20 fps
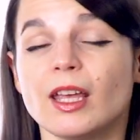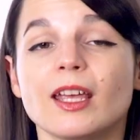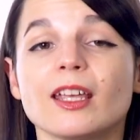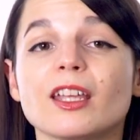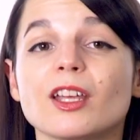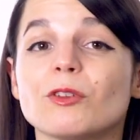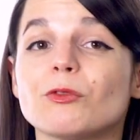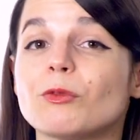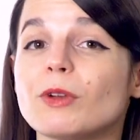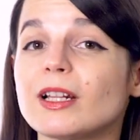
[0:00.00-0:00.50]

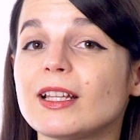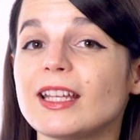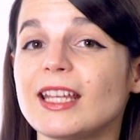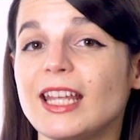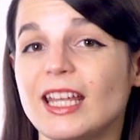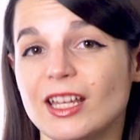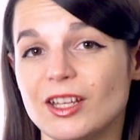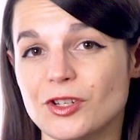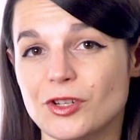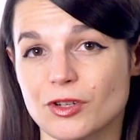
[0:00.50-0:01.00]
can really
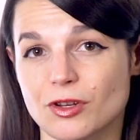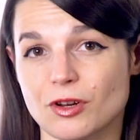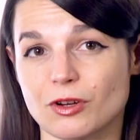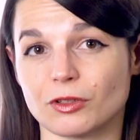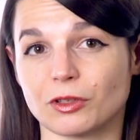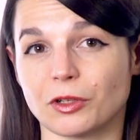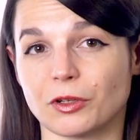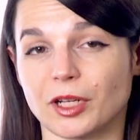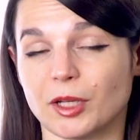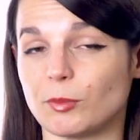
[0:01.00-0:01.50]
hinder your
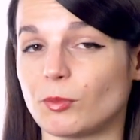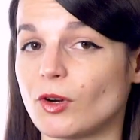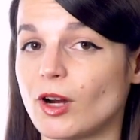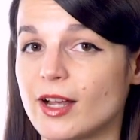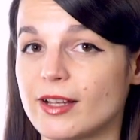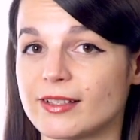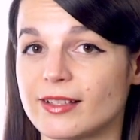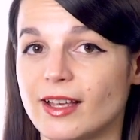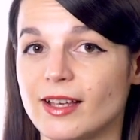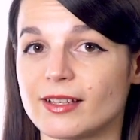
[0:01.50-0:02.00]
learning
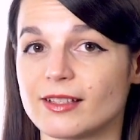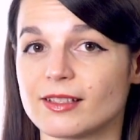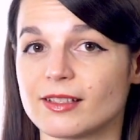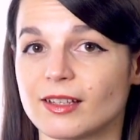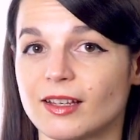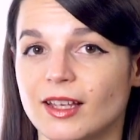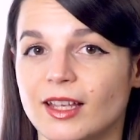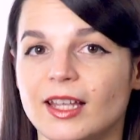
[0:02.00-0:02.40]
process.